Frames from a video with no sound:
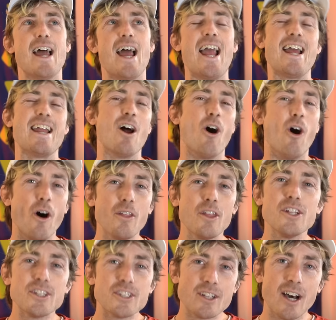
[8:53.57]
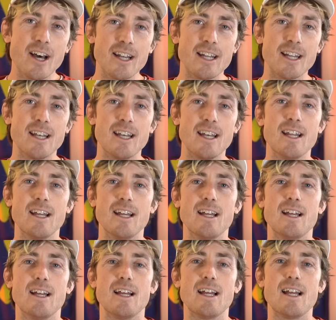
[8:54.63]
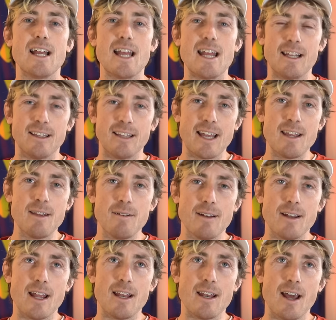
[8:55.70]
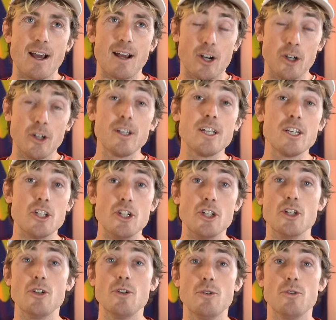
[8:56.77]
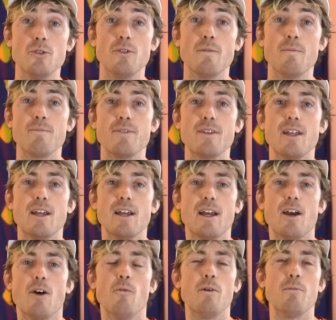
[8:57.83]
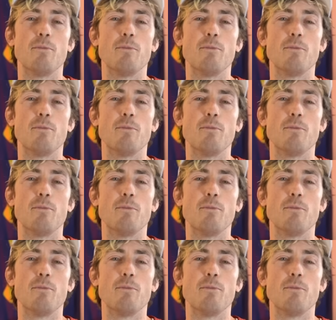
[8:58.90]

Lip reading: And all of a sudden, early June, we